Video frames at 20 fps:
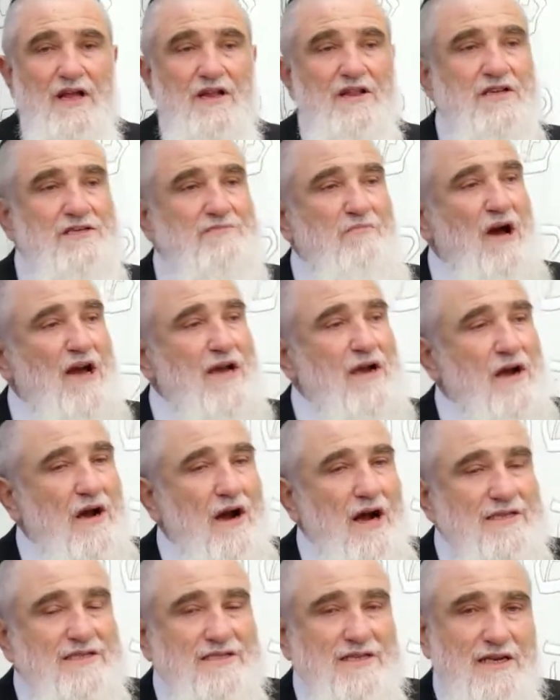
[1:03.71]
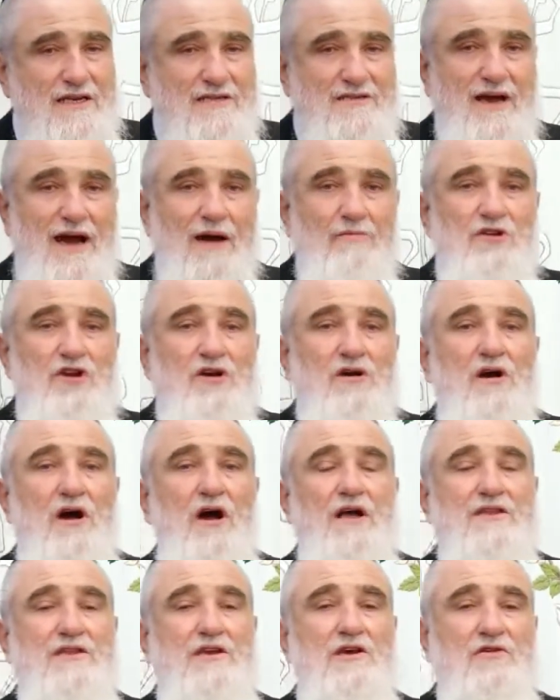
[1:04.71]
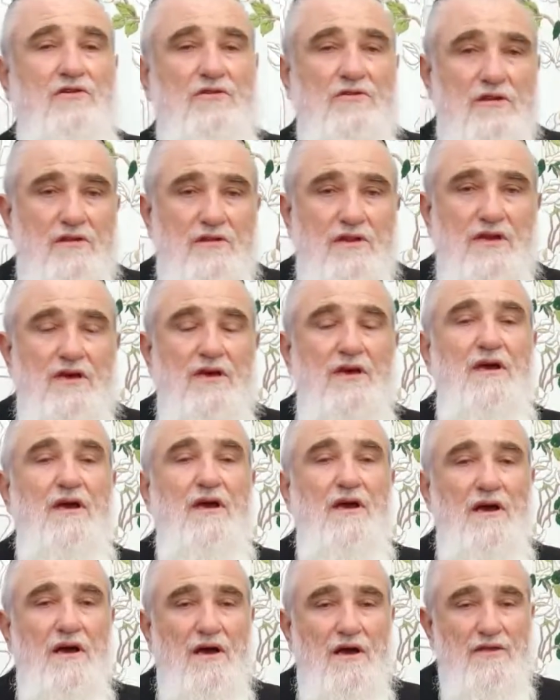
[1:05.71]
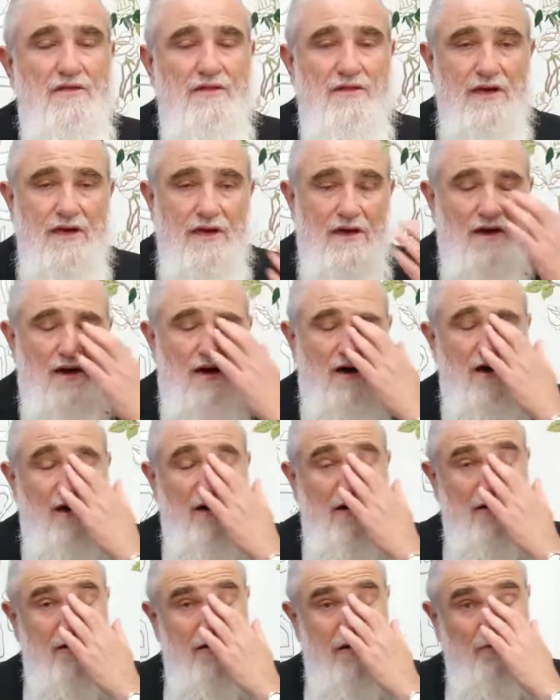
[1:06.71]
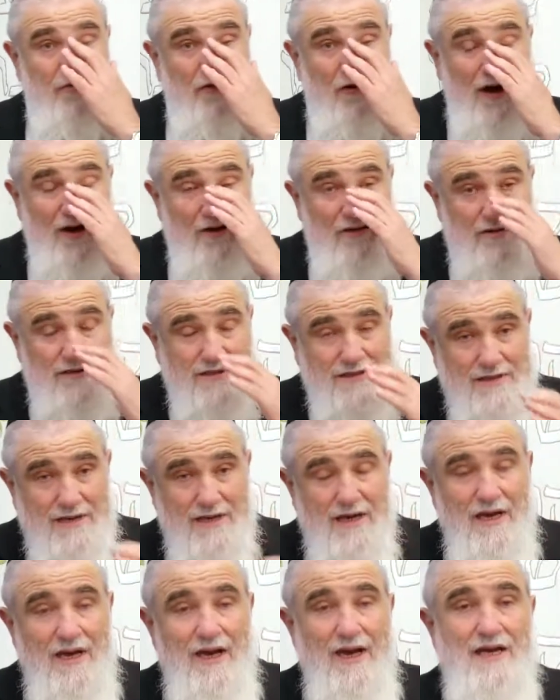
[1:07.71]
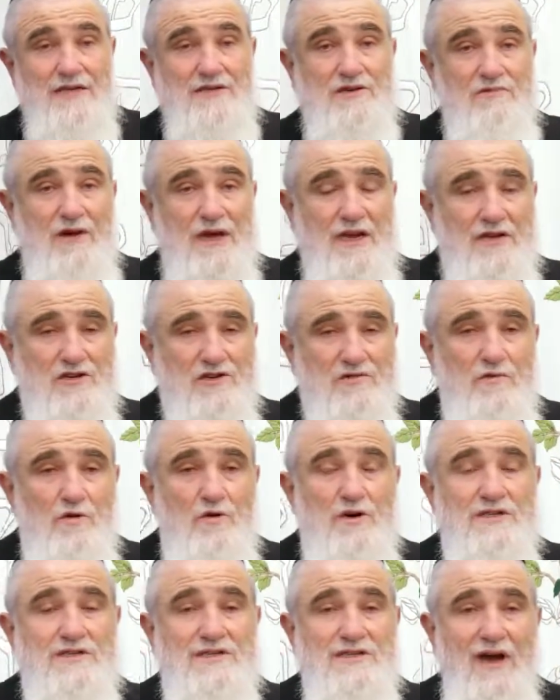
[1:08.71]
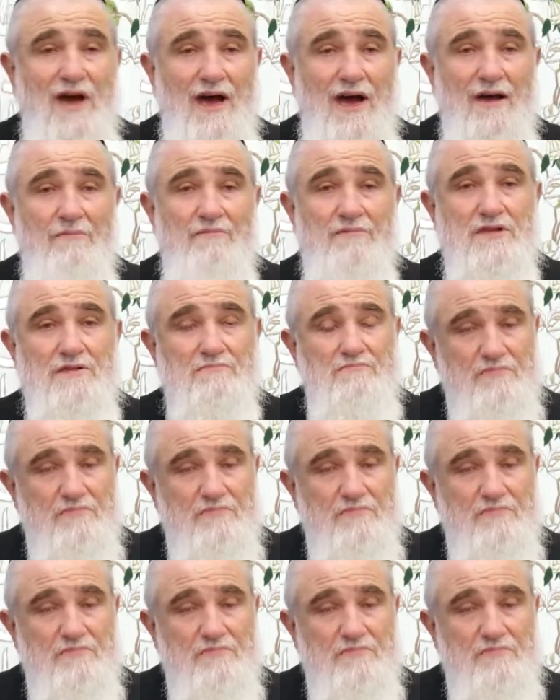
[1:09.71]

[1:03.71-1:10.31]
there's cuts Katzi, the time when you cut the, the, the, uh, the produce is already Shavuos time,